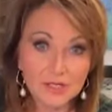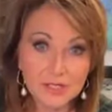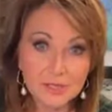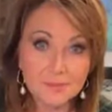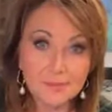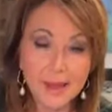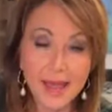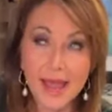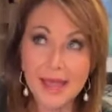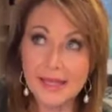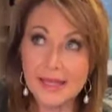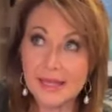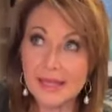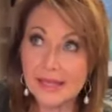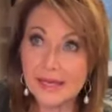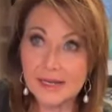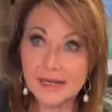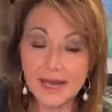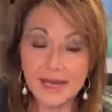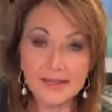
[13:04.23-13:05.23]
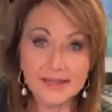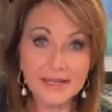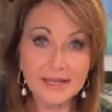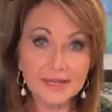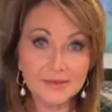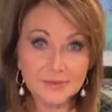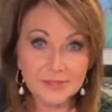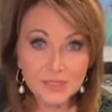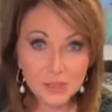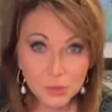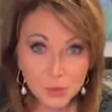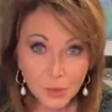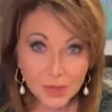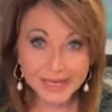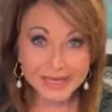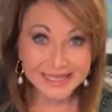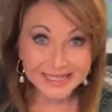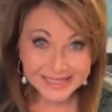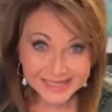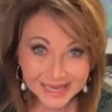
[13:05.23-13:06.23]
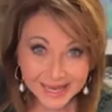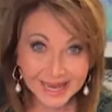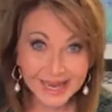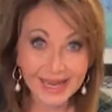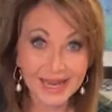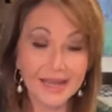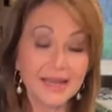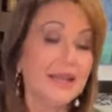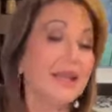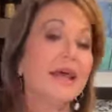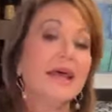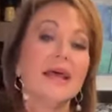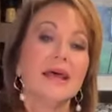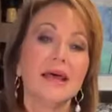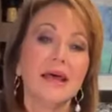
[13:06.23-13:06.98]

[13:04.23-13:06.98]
auction back in, I think it was 2010,